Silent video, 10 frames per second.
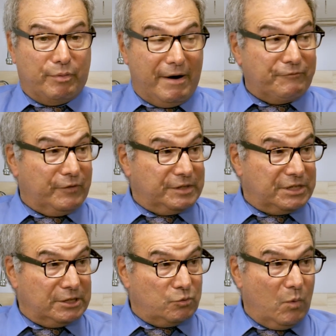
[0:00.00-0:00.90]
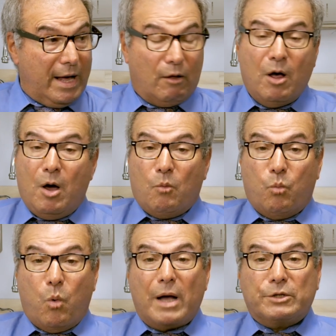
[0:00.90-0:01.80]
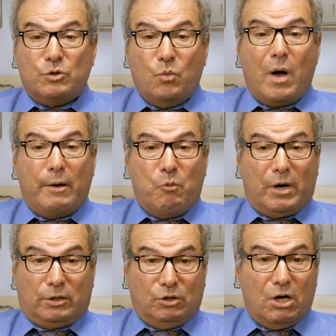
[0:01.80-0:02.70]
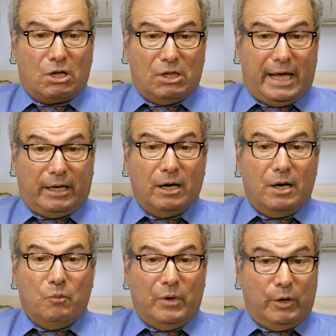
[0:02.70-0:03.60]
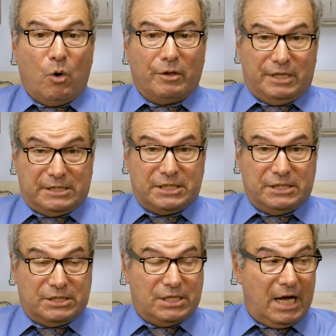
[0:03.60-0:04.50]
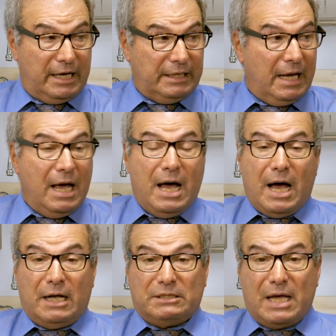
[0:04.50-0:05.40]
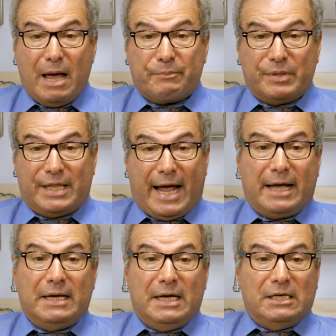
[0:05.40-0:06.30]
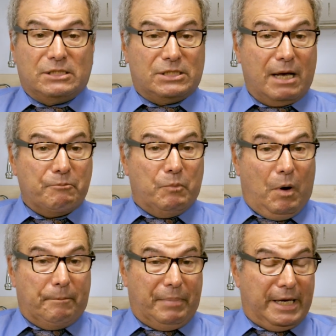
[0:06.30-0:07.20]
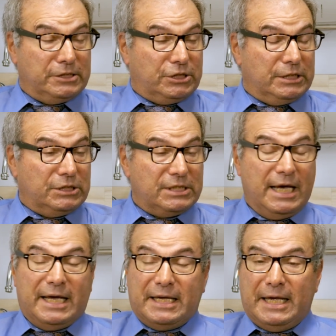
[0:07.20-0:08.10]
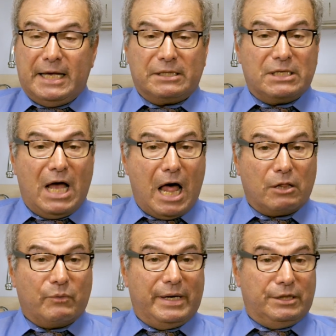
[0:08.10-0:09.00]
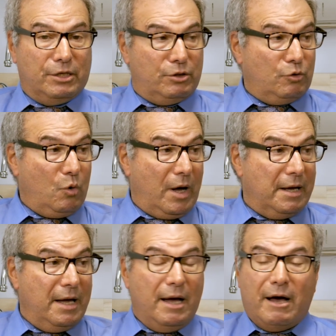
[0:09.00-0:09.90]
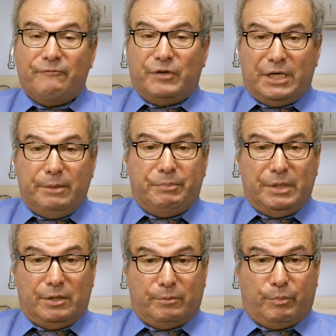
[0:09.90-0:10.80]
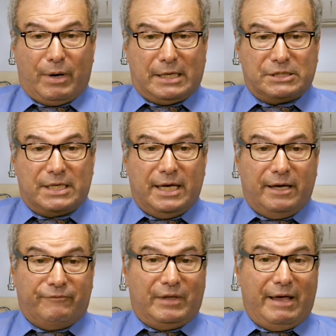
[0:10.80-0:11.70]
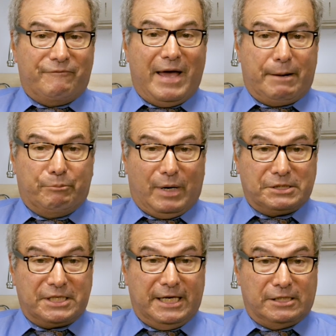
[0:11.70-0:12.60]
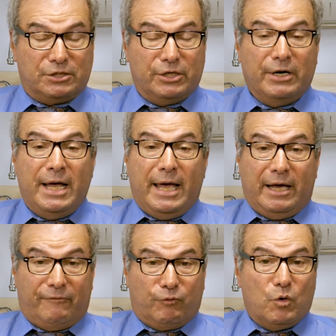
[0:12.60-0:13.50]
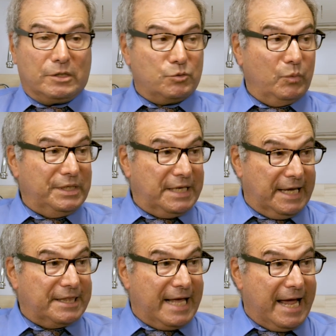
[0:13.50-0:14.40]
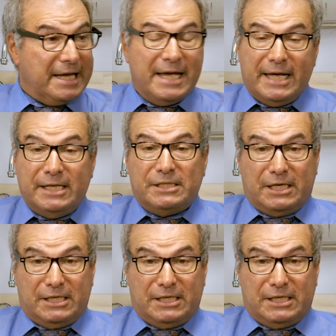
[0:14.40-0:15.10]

preference as well. What do I want to look like when all this is done? On top of that, some patients can't tolerate the thought of keeping their breast if they've had breast cancer. And of course, we take that into